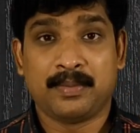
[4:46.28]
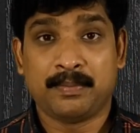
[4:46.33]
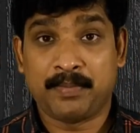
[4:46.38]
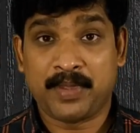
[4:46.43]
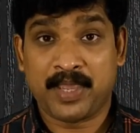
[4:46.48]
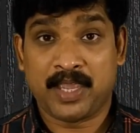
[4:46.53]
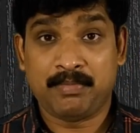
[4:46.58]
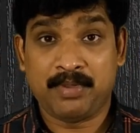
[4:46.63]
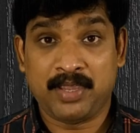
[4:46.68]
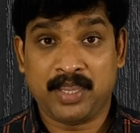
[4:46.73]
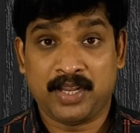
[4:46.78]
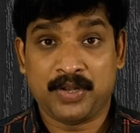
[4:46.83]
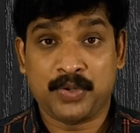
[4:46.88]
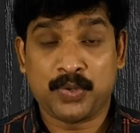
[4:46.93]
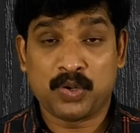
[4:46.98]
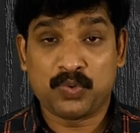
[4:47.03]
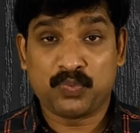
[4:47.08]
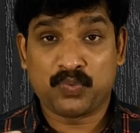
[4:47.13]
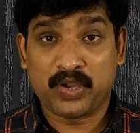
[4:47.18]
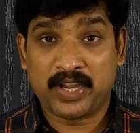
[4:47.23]
Baby.
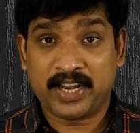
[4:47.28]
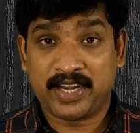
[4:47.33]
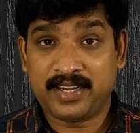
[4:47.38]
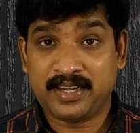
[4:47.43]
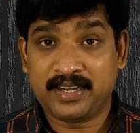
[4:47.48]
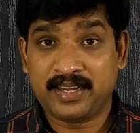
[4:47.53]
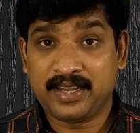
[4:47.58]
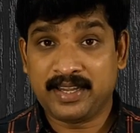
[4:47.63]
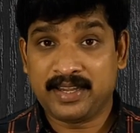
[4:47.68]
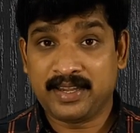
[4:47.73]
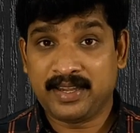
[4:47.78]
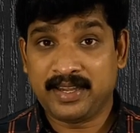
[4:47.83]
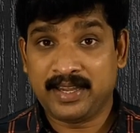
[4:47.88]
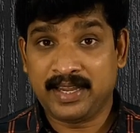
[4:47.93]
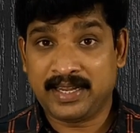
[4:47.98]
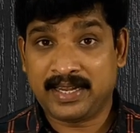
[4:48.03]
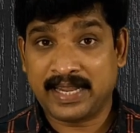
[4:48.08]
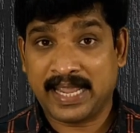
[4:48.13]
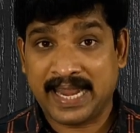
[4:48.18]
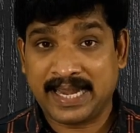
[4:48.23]
Don't forget
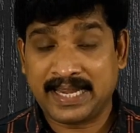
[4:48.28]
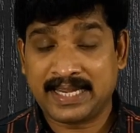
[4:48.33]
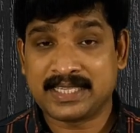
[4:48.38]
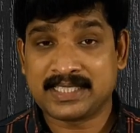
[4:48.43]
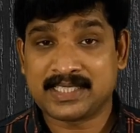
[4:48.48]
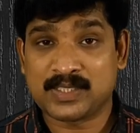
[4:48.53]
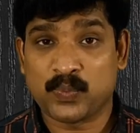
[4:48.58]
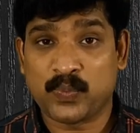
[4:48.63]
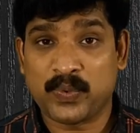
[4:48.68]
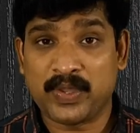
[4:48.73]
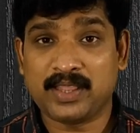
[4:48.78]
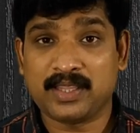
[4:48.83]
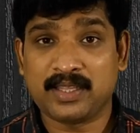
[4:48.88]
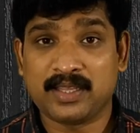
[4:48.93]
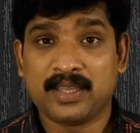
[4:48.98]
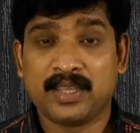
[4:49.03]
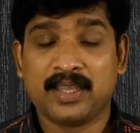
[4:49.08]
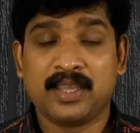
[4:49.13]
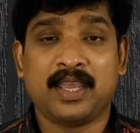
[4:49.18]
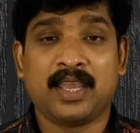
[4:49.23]
it ends with
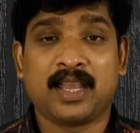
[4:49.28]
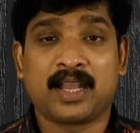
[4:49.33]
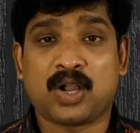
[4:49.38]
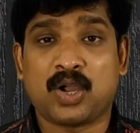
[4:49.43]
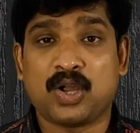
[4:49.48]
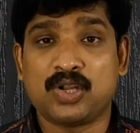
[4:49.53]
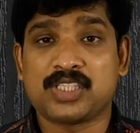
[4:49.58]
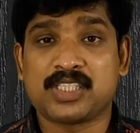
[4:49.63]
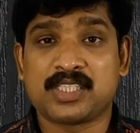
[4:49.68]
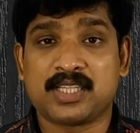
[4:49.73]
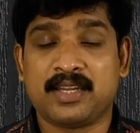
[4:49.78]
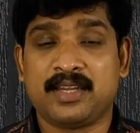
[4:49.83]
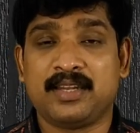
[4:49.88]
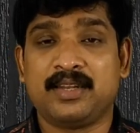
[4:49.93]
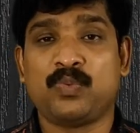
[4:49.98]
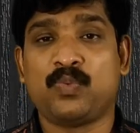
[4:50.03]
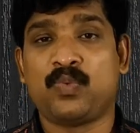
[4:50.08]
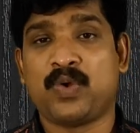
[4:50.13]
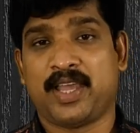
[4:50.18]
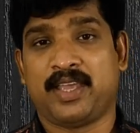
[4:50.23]
a
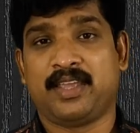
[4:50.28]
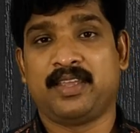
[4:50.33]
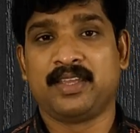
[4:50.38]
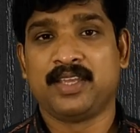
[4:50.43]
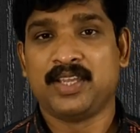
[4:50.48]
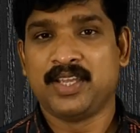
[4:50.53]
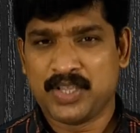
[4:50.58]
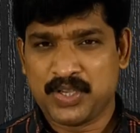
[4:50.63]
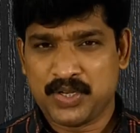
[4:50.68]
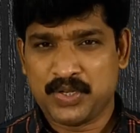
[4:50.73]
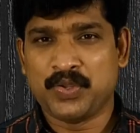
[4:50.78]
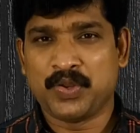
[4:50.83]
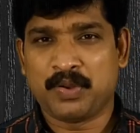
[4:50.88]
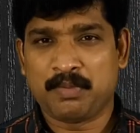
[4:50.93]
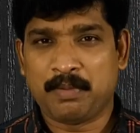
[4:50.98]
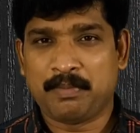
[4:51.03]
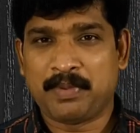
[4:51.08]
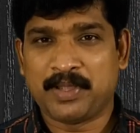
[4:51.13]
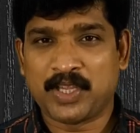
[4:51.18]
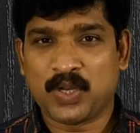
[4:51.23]
consonant Y. Do you
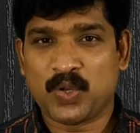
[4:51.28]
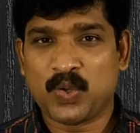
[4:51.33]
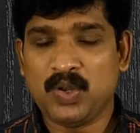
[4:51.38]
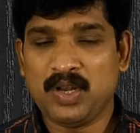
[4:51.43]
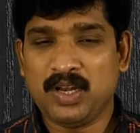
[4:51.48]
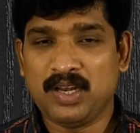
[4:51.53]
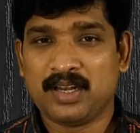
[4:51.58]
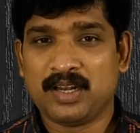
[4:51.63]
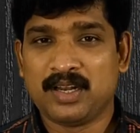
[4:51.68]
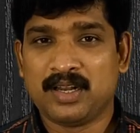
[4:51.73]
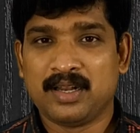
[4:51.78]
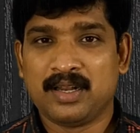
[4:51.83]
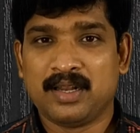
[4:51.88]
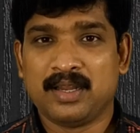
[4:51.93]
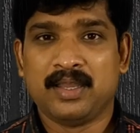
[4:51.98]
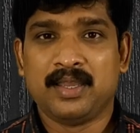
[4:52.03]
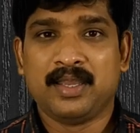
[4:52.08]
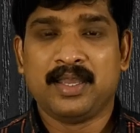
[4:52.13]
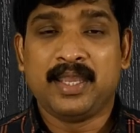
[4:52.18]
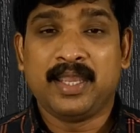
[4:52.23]
remember the rule?
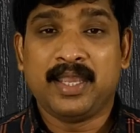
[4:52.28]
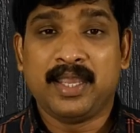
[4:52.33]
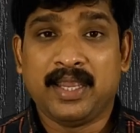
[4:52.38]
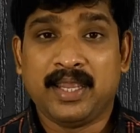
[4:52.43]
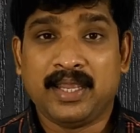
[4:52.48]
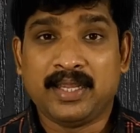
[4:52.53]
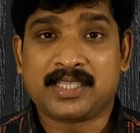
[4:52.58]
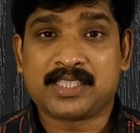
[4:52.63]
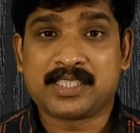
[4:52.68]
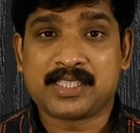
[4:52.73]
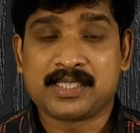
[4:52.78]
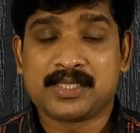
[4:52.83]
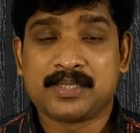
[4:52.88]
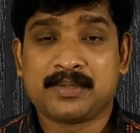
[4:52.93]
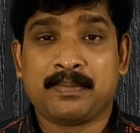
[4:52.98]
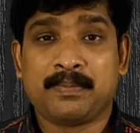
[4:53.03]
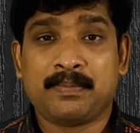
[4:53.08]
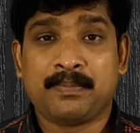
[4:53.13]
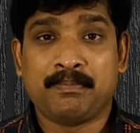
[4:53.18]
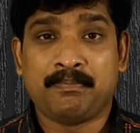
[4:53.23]
It's
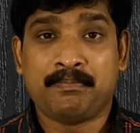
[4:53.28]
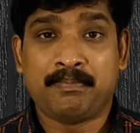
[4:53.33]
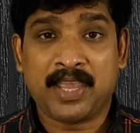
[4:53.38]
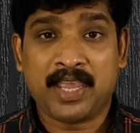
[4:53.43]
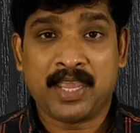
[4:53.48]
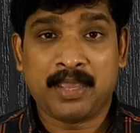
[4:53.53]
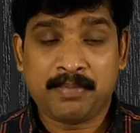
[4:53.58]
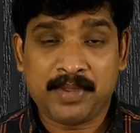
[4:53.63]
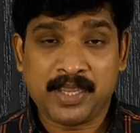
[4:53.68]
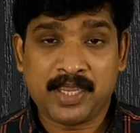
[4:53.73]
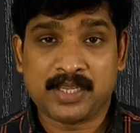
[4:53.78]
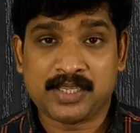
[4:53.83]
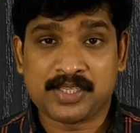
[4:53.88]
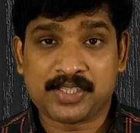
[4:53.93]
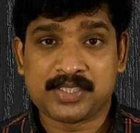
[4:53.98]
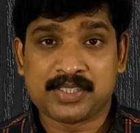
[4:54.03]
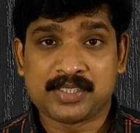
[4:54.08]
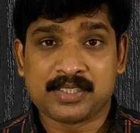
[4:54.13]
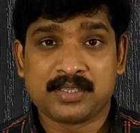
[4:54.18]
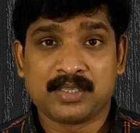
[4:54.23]

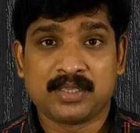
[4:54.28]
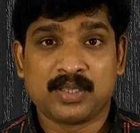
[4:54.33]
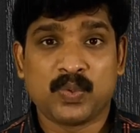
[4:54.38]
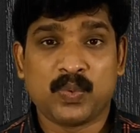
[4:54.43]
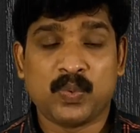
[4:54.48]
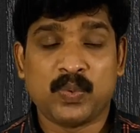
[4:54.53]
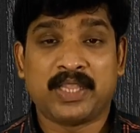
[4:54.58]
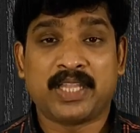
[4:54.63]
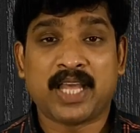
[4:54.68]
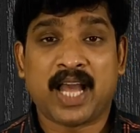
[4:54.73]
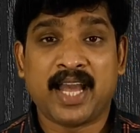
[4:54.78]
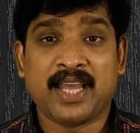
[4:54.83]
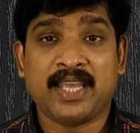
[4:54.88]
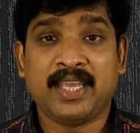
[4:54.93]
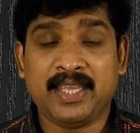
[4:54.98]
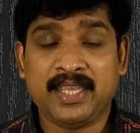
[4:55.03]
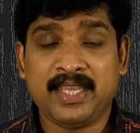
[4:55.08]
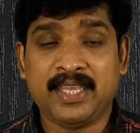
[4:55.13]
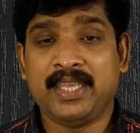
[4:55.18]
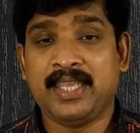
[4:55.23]
babies with
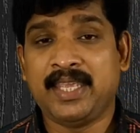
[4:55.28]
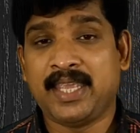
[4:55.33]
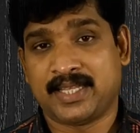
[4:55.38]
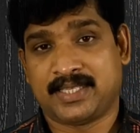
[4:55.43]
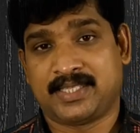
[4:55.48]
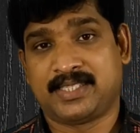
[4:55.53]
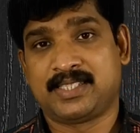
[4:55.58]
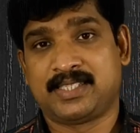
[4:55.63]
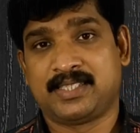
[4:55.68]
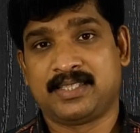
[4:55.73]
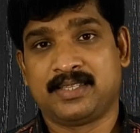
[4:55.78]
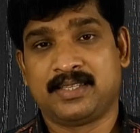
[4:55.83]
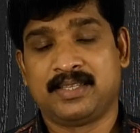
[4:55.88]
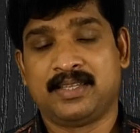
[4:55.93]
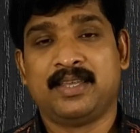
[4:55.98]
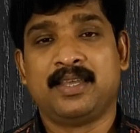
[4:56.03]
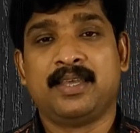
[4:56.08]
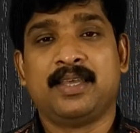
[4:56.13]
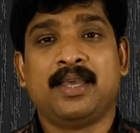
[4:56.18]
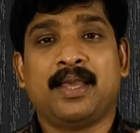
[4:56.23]
IES.
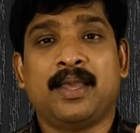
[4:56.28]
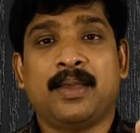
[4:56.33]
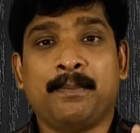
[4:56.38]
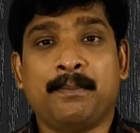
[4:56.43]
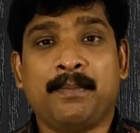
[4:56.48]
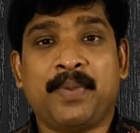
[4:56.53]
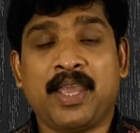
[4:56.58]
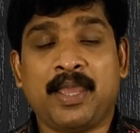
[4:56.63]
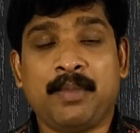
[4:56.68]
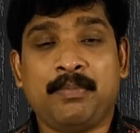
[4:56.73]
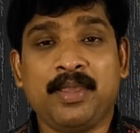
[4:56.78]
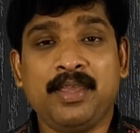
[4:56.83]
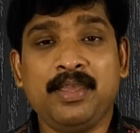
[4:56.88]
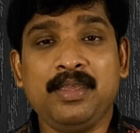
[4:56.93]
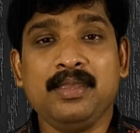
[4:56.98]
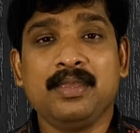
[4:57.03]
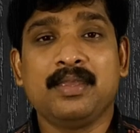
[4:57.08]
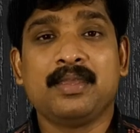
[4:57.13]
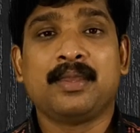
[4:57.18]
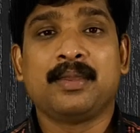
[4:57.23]

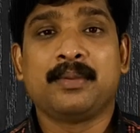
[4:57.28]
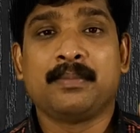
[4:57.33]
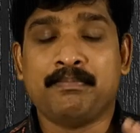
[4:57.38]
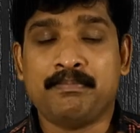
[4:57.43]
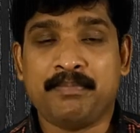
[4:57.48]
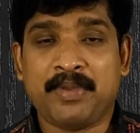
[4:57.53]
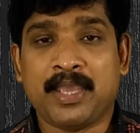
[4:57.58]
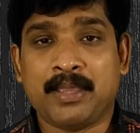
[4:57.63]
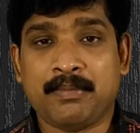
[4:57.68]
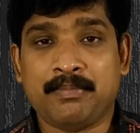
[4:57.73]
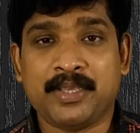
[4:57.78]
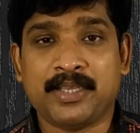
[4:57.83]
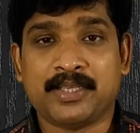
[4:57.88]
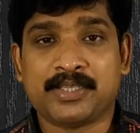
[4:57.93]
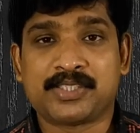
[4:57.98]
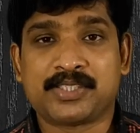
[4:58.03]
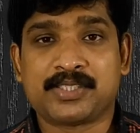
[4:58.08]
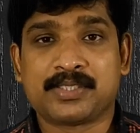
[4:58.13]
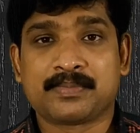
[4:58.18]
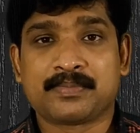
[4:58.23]
Baby,
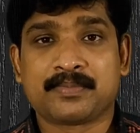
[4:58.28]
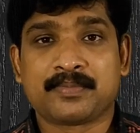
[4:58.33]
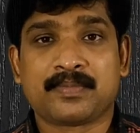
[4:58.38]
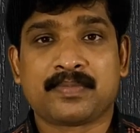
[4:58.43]
babies.